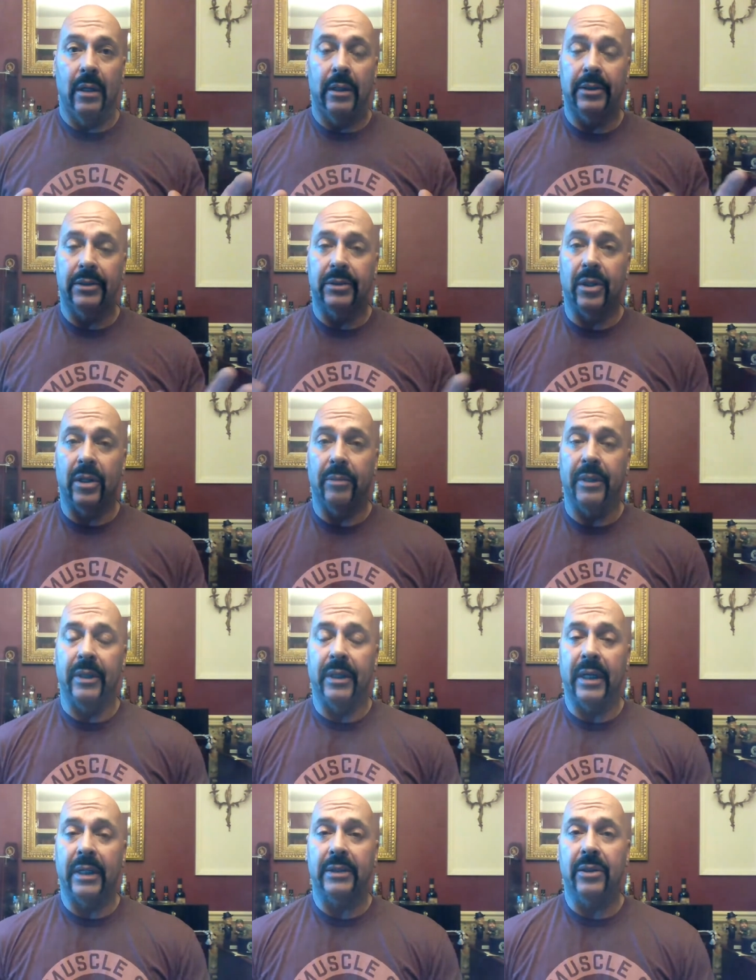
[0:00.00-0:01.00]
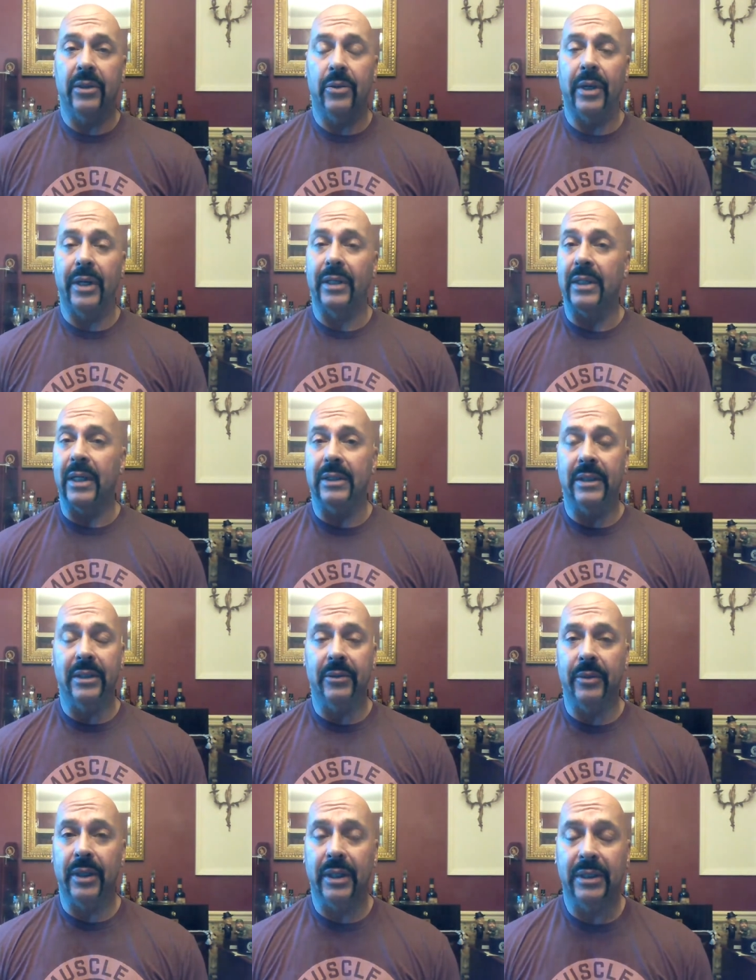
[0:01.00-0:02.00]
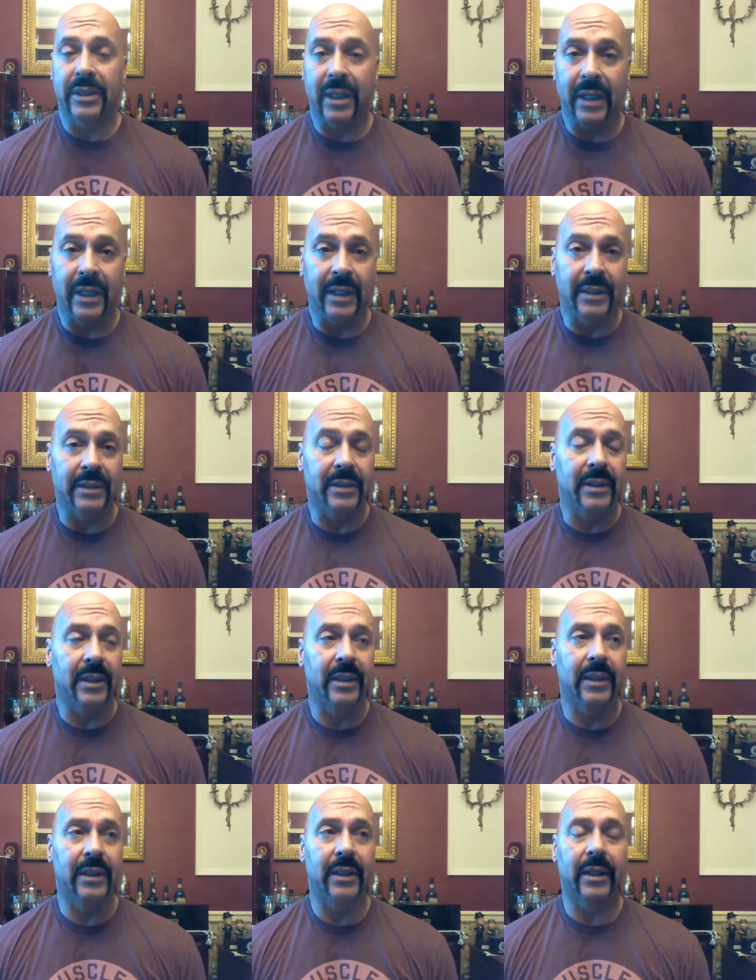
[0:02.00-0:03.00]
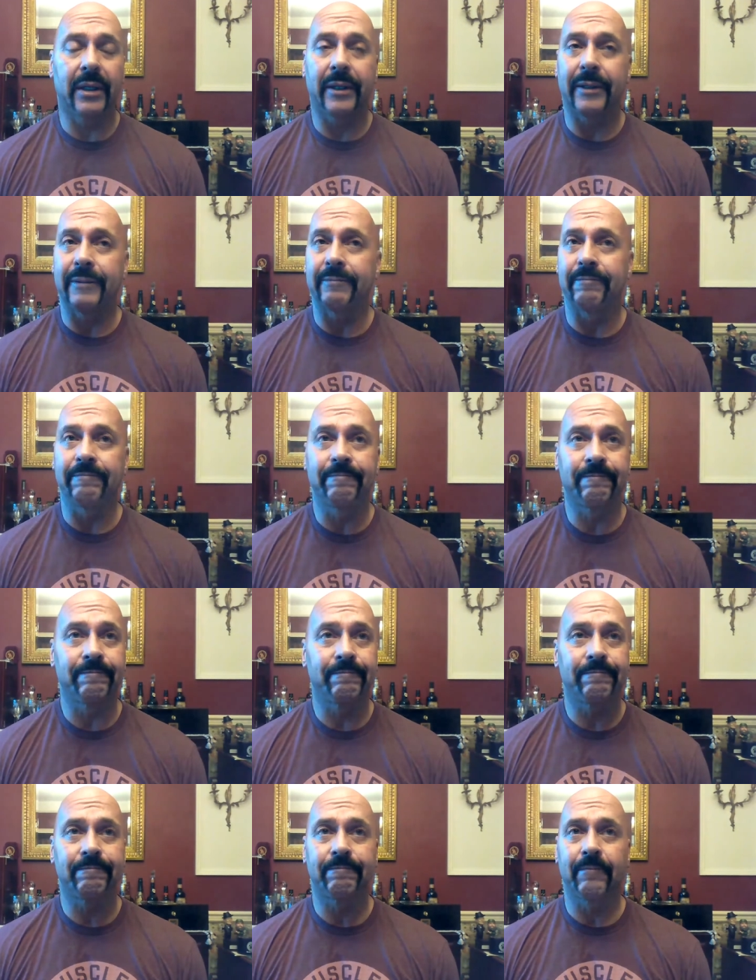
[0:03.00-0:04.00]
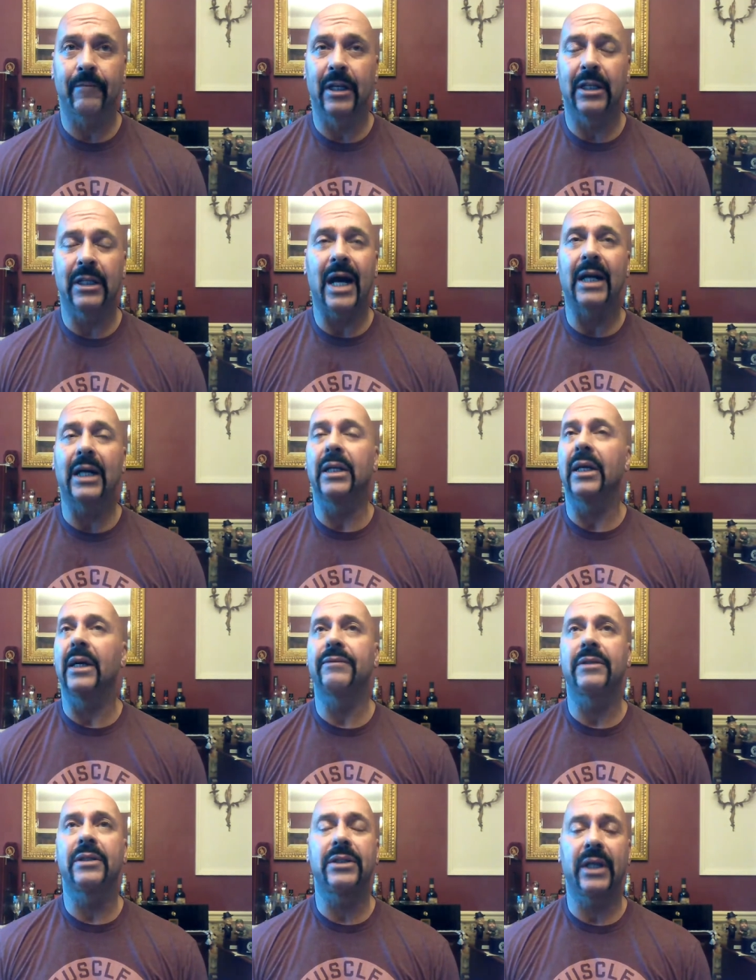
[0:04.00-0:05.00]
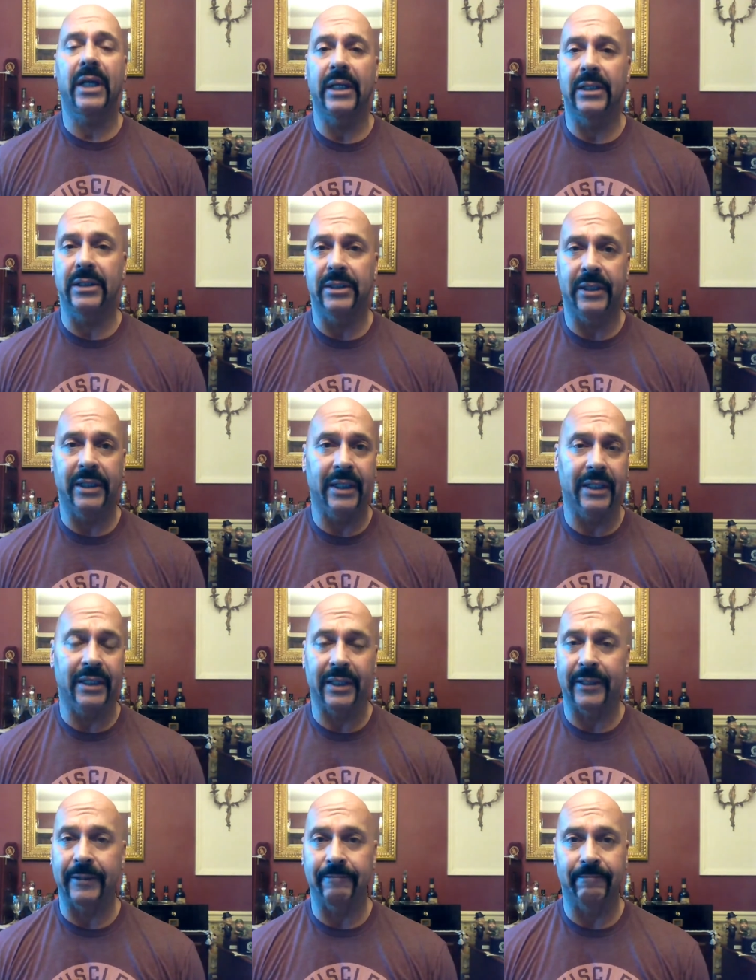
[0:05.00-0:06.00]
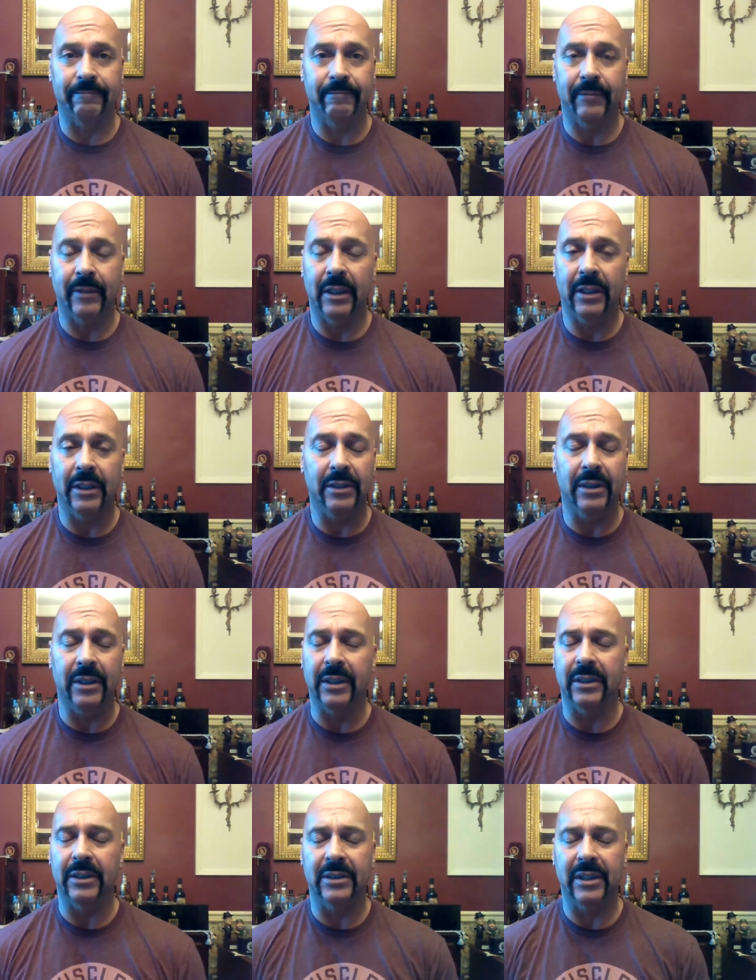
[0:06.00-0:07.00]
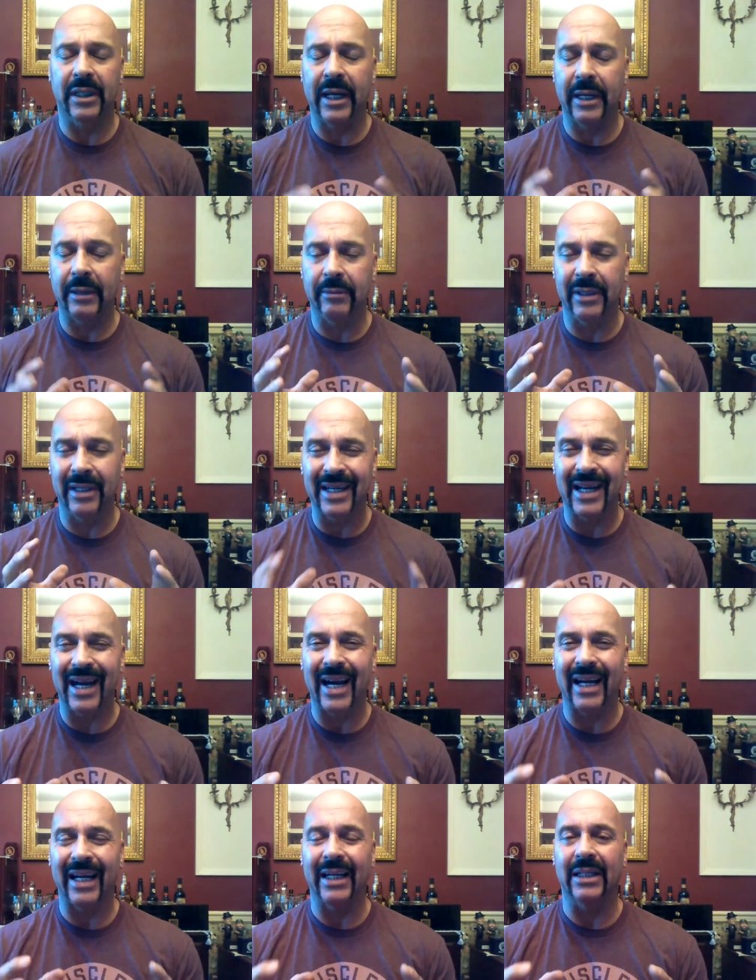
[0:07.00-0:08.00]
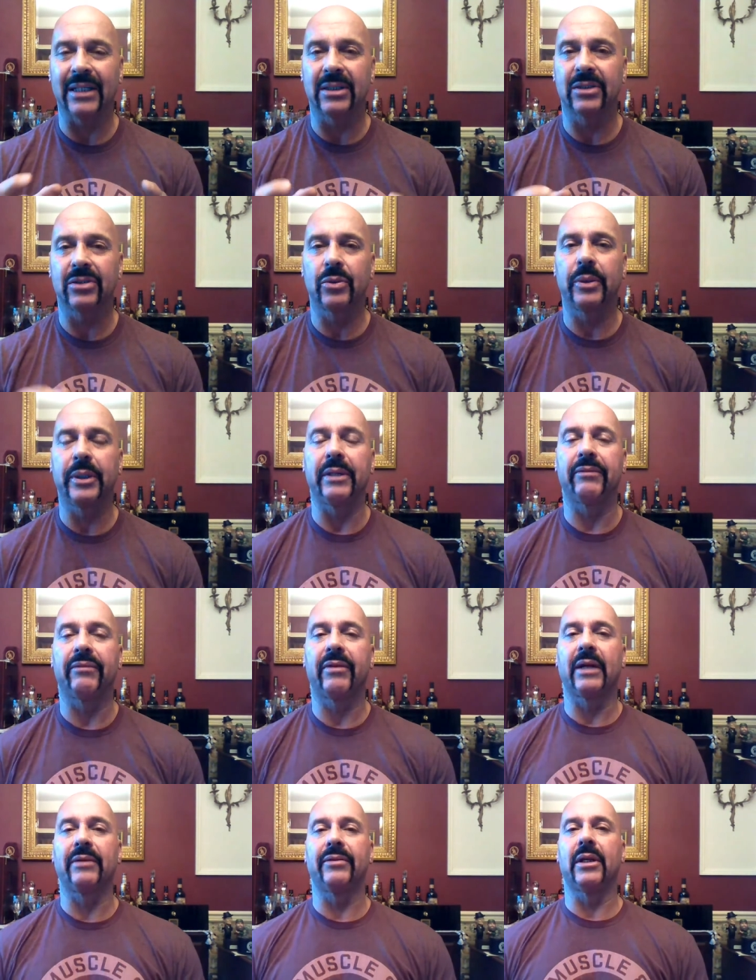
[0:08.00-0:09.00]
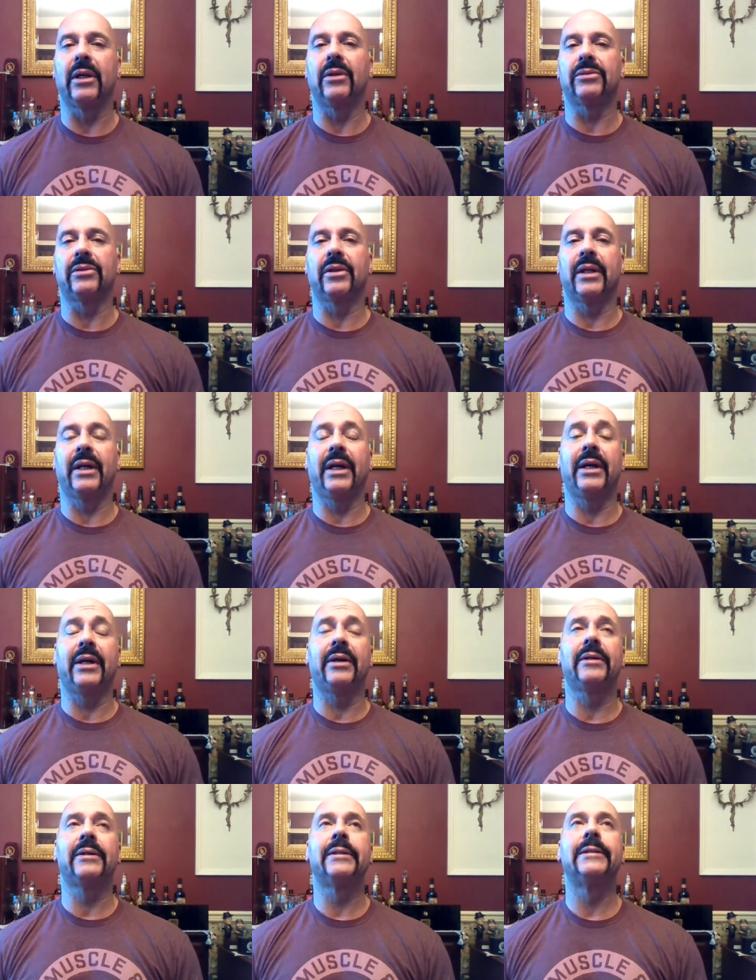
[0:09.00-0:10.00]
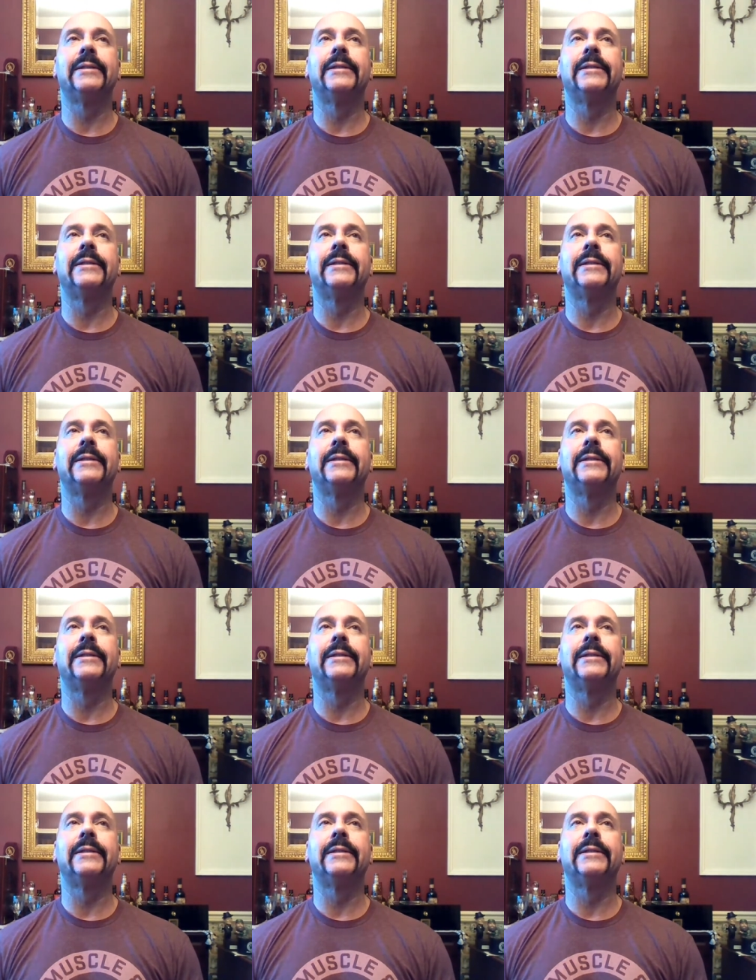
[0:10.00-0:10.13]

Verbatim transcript: This is going to be nice and quick. Nothing really changed. Um, not enough to change anything. The, the same nice, sweet flavor notes are there.